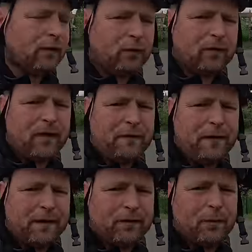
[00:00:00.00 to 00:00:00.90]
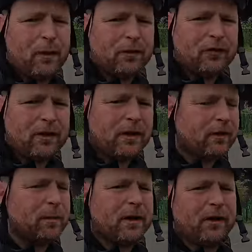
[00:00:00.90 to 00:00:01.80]
I just want to say thanks for watching.
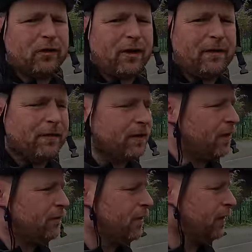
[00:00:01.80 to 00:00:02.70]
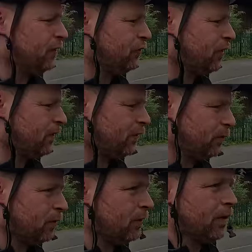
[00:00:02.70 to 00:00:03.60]
It's been a great video. I've really enjoyed
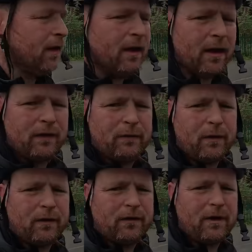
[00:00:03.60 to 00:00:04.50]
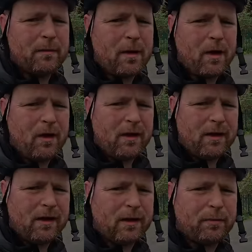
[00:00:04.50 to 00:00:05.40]
this one. If you want to see more,
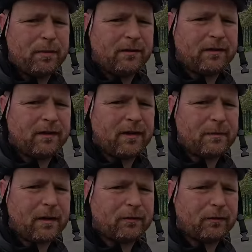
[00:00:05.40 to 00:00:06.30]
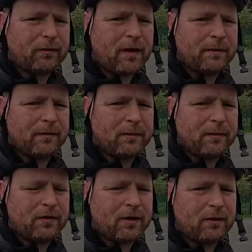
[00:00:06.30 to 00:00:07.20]
you can press this here by subscribing to
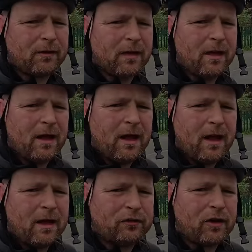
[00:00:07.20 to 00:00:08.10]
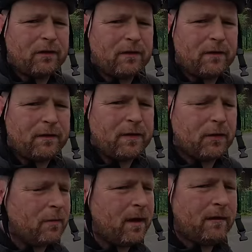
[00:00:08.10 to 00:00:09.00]
my channel. I'll share another
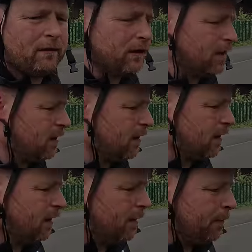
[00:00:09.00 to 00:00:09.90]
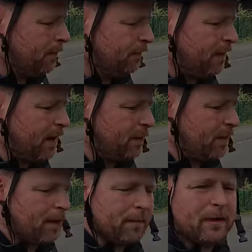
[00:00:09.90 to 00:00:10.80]
video up there for you. But for now,
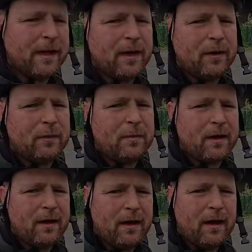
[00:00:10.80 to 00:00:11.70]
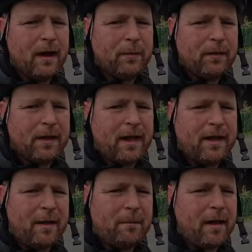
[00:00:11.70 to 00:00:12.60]
I'm going to get home. I'm going to get
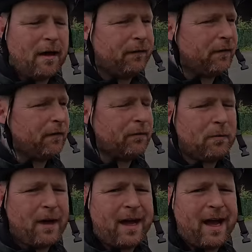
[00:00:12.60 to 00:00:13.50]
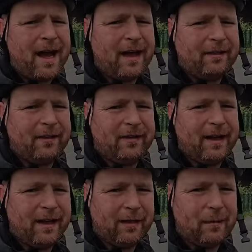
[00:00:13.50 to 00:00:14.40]
in that bath because my arse is
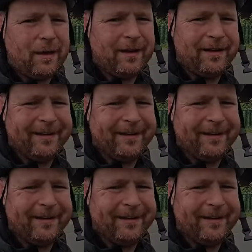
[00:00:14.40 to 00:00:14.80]
killing me.